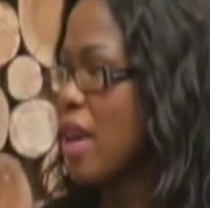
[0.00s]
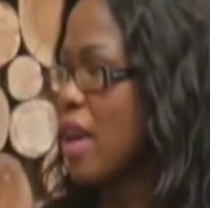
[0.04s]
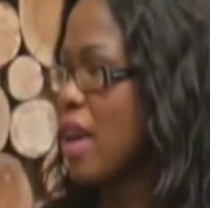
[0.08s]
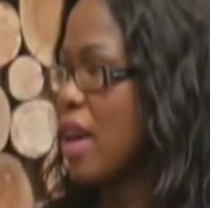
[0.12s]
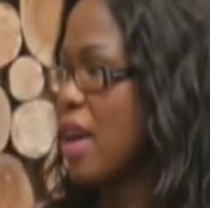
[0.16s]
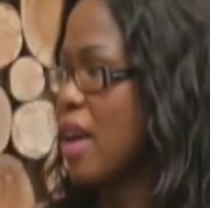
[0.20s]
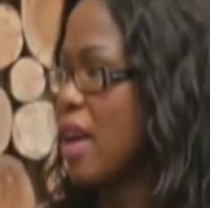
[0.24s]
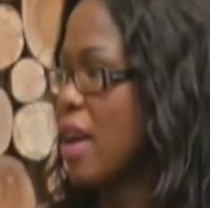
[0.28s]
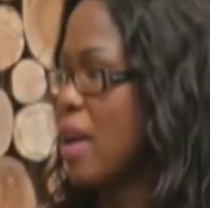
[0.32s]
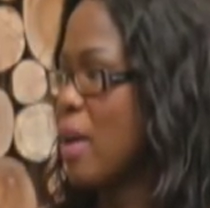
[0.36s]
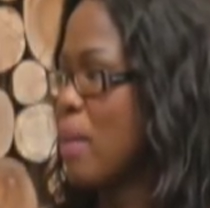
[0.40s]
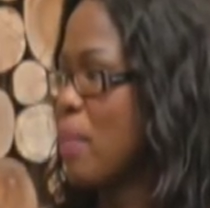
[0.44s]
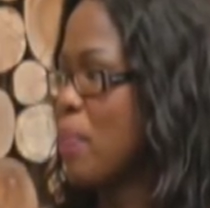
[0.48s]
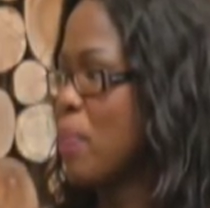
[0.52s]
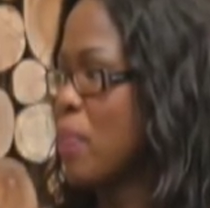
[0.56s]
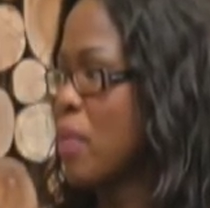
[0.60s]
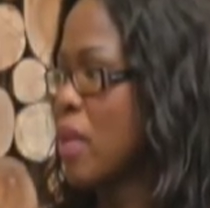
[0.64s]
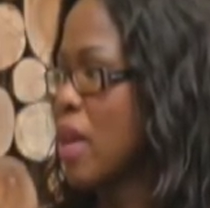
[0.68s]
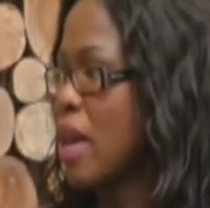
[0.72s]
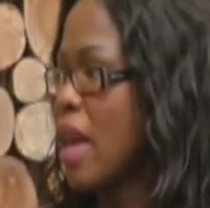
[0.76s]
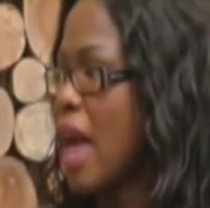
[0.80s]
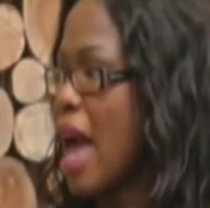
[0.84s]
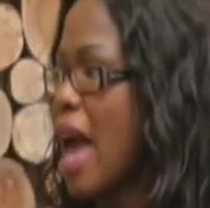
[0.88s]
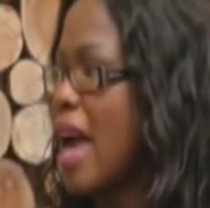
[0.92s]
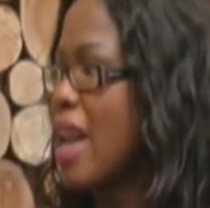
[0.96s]

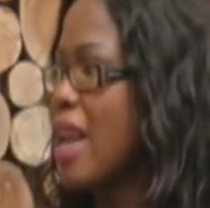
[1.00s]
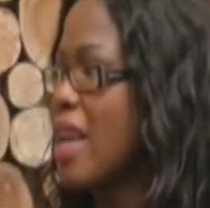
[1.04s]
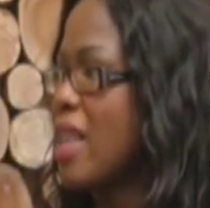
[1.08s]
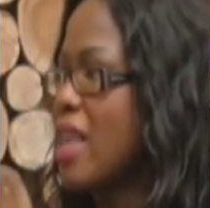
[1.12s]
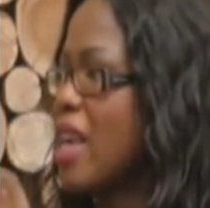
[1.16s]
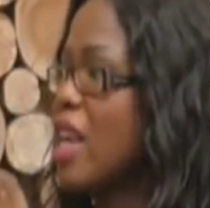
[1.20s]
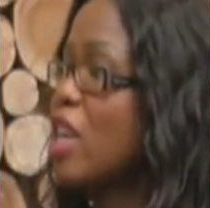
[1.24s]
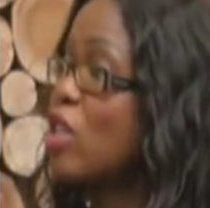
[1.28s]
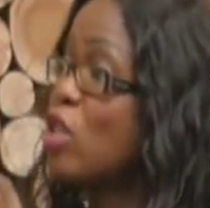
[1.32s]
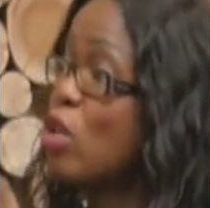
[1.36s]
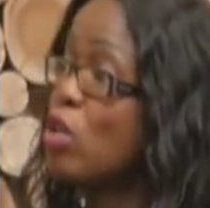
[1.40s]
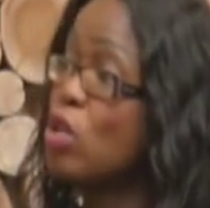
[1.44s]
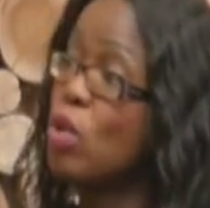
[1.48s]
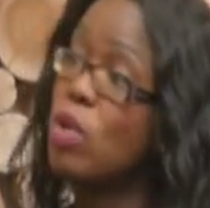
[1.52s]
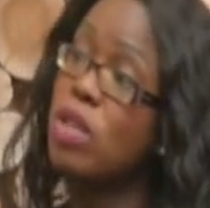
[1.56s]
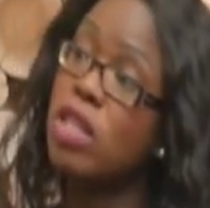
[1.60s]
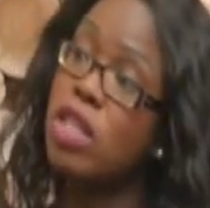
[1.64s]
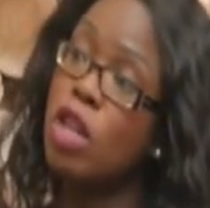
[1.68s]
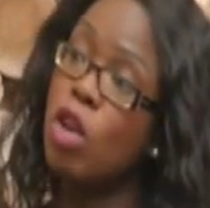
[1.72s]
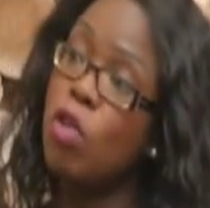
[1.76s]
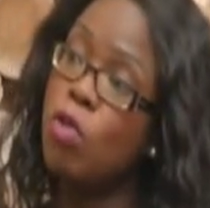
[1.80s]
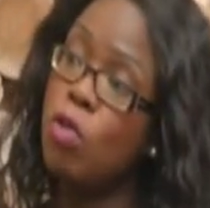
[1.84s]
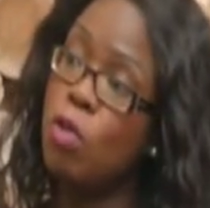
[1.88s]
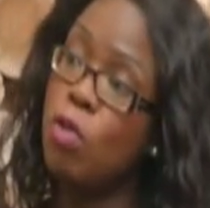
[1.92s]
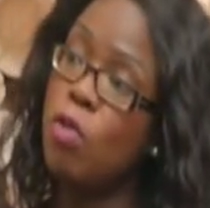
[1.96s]
And I think it's also a
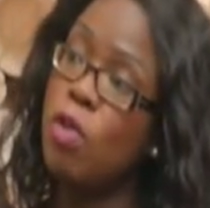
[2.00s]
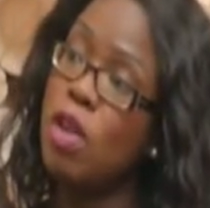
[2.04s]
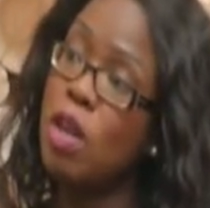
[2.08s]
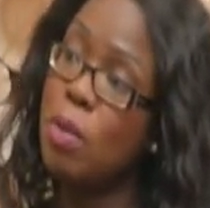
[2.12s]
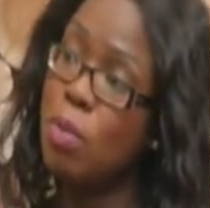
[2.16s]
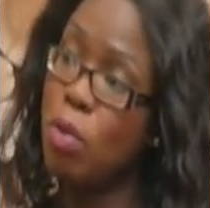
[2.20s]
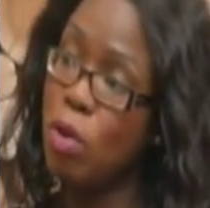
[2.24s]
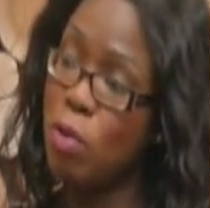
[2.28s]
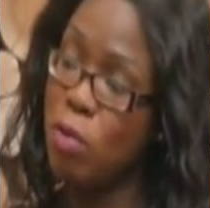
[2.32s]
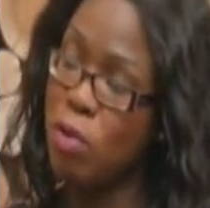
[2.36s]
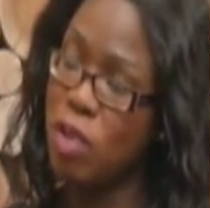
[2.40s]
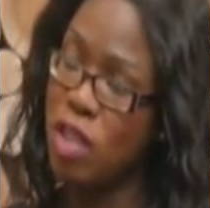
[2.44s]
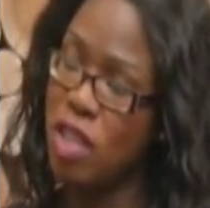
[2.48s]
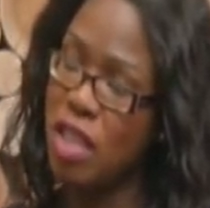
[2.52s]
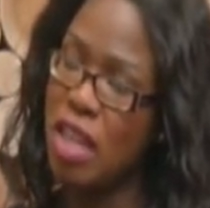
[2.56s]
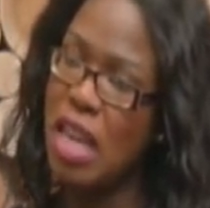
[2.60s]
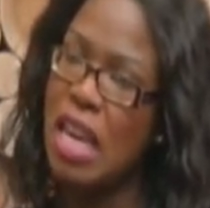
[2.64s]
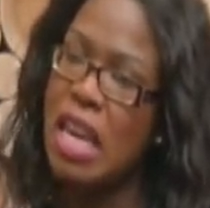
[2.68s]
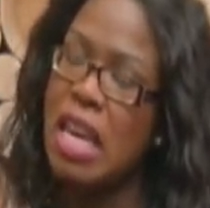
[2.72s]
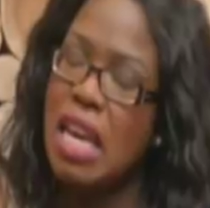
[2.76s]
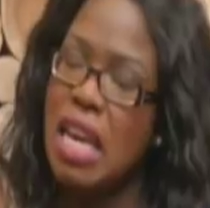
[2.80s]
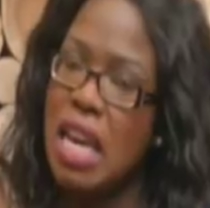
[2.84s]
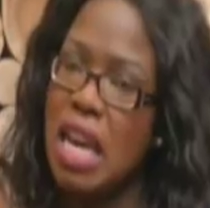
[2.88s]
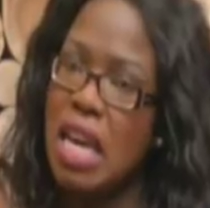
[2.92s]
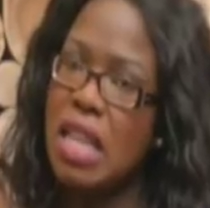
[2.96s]
self-fulfilling prophecy,
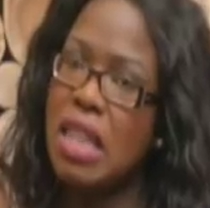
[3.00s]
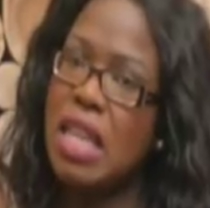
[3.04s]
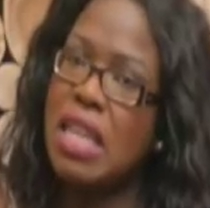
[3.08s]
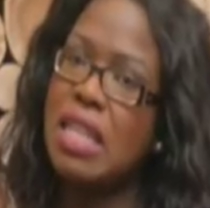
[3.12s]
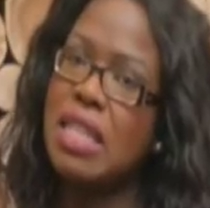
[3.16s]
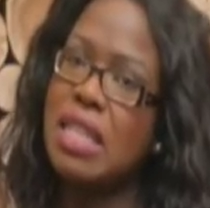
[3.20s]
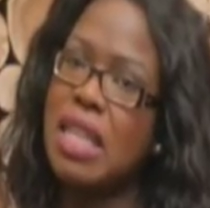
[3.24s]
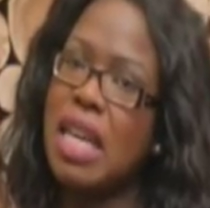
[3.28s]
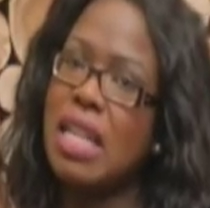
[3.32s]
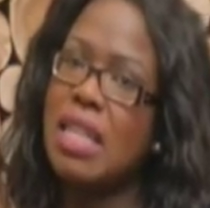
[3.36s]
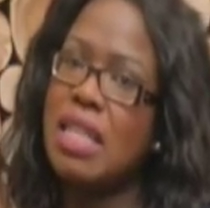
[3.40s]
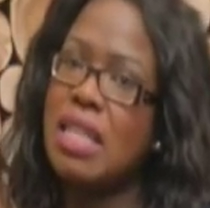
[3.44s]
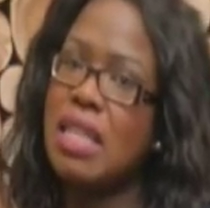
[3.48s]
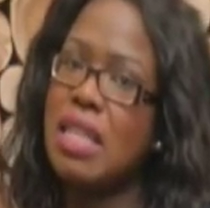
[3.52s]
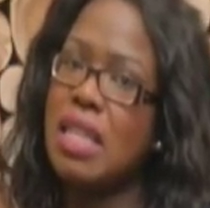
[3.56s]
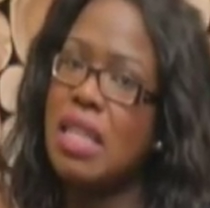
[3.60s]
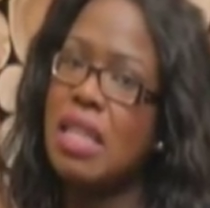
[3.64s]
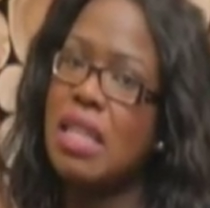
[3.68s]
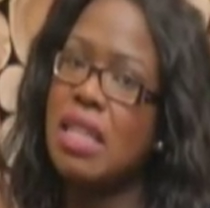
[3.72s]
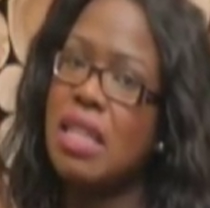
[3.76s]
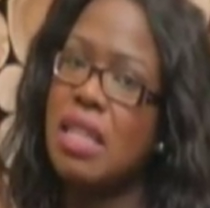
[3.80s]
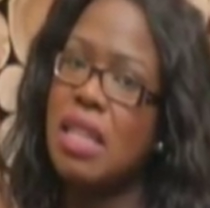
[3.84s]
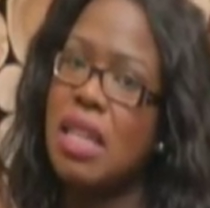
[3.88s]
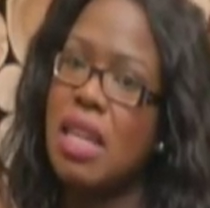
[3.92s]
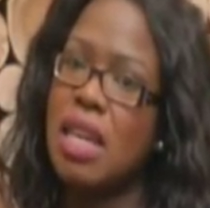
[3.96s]
in the sense
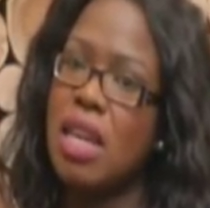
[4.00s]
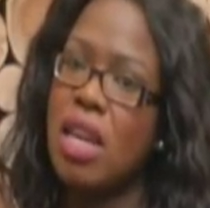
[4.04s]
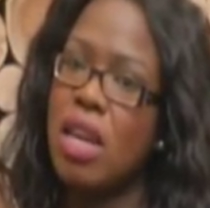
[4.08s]
that